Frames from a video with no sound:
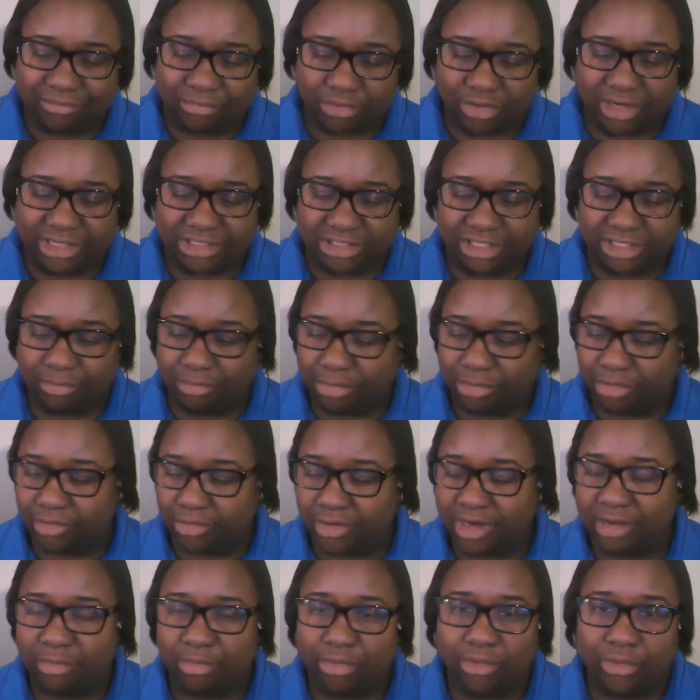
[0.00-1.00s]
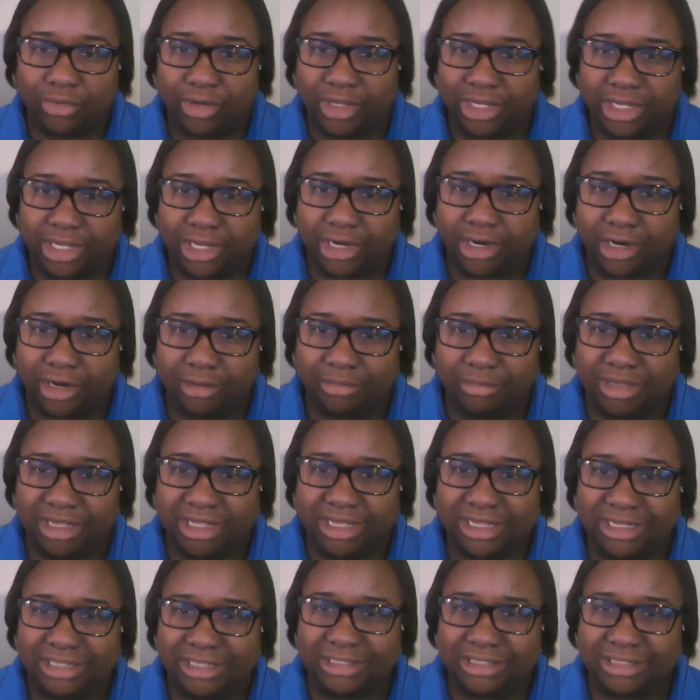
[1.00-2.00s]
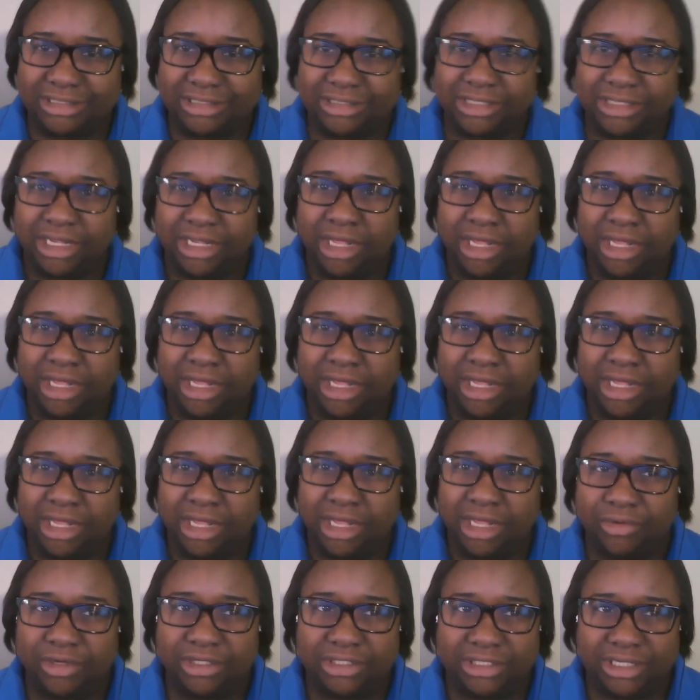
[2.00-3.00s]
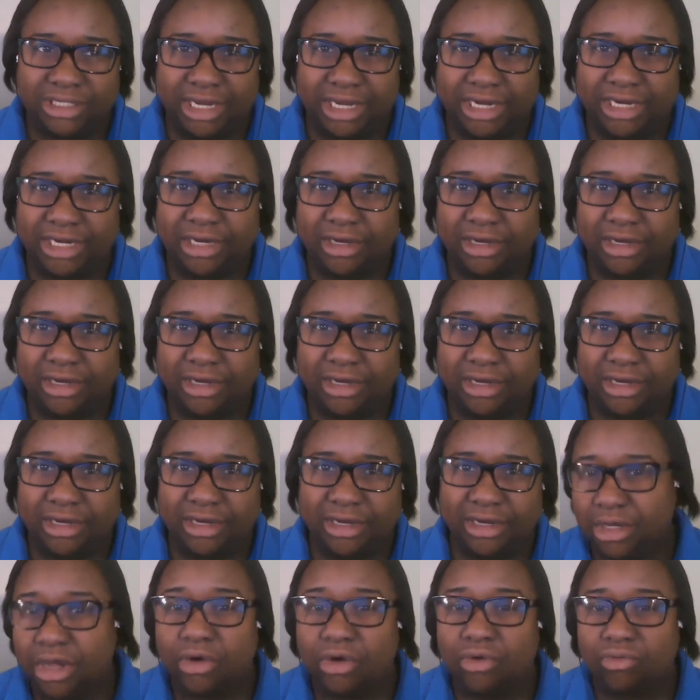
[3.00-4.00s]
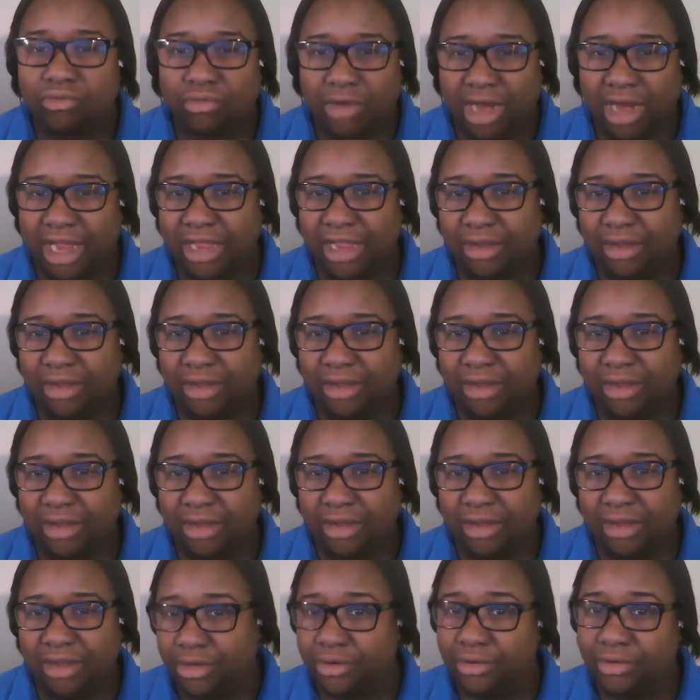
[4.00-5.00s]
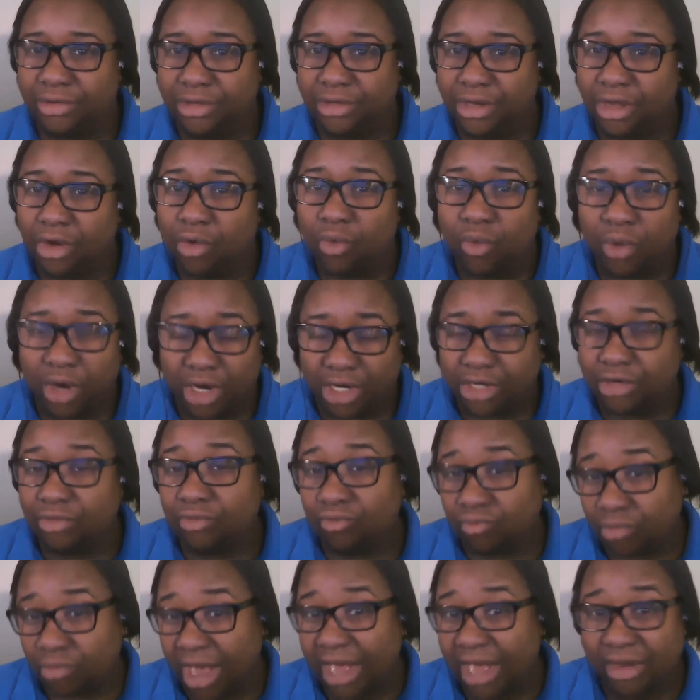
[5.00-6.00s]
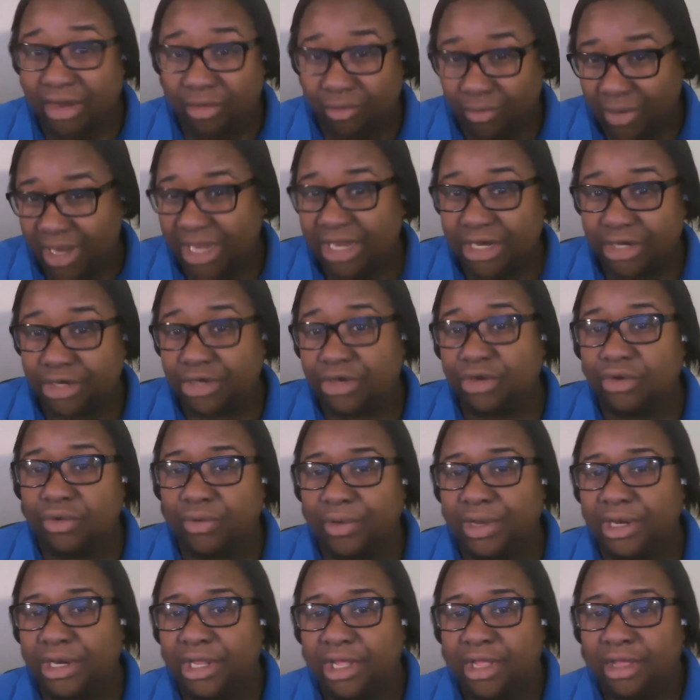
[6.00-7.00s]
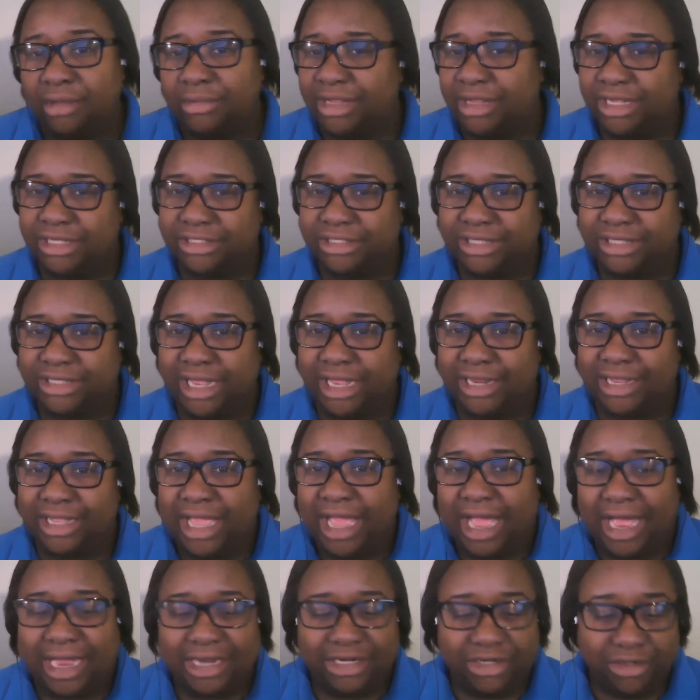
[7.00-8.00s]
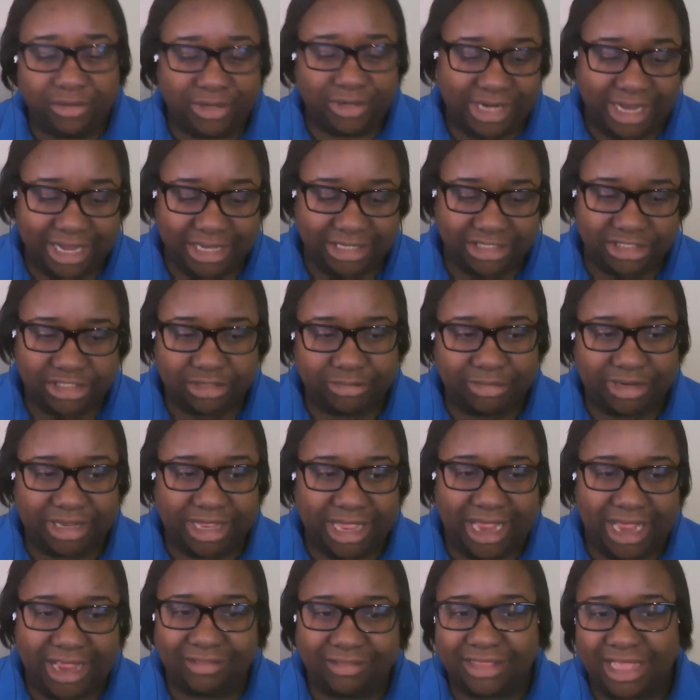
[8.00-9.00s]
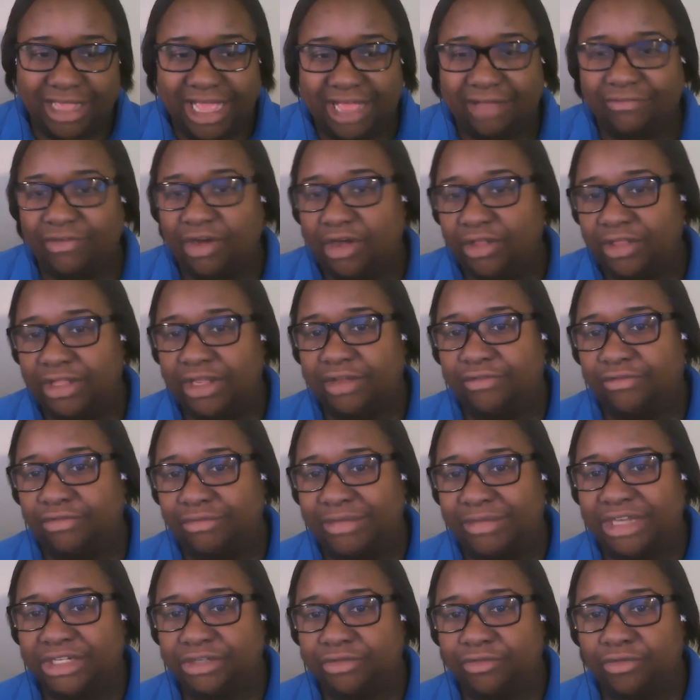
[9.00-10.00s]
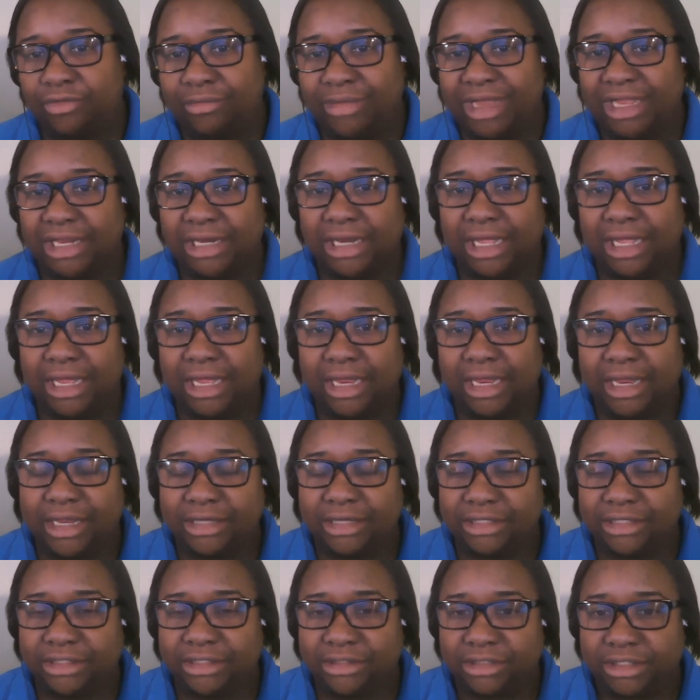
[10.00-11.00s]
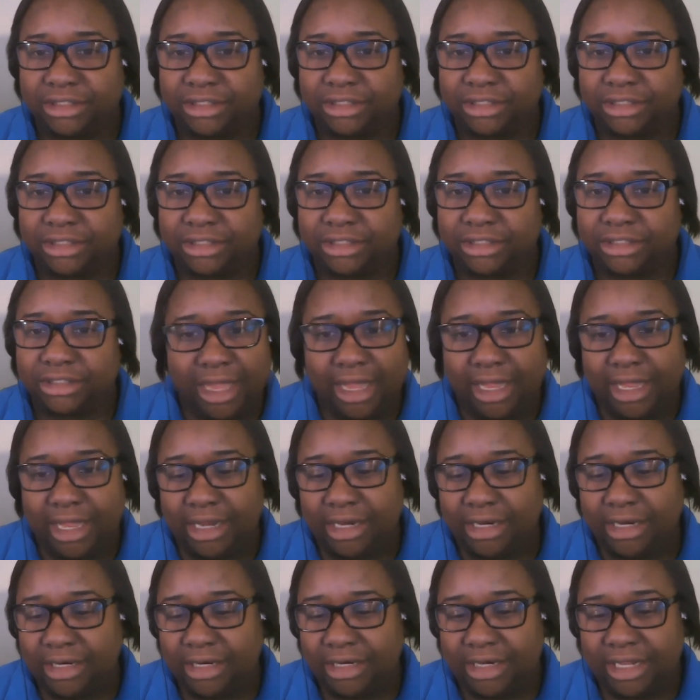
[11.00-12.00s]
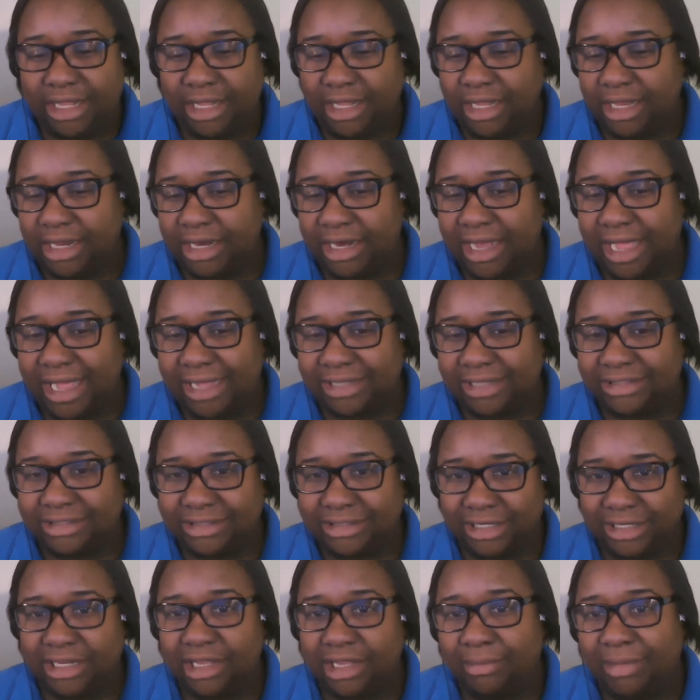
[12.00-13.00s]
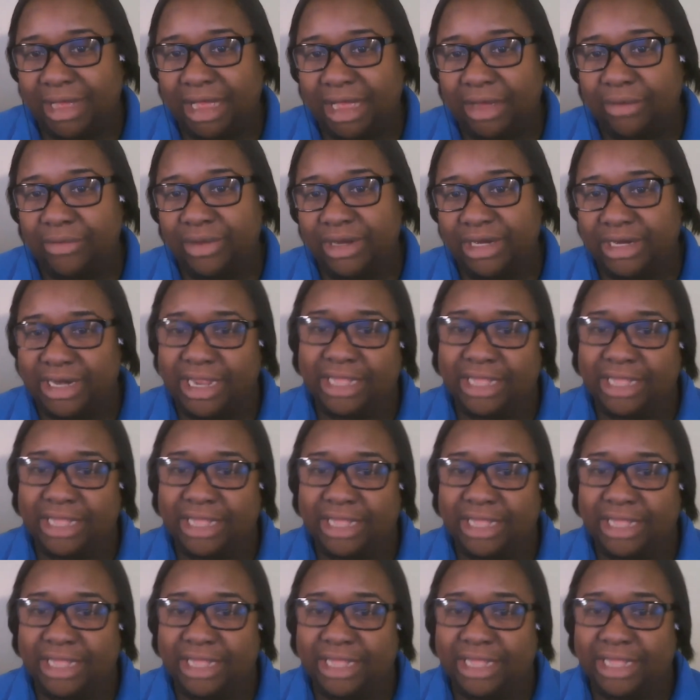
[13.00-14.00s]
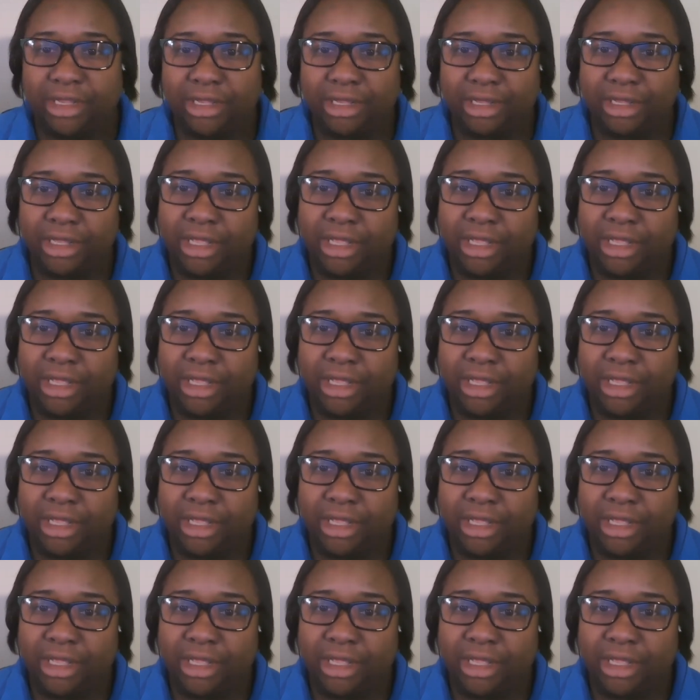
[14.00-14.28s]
brings up a great point, Kerry, because I think we're saying here there's no one right way to do it. Because like I do an estimate after I have all the information from my clients, and then I send them out an estimate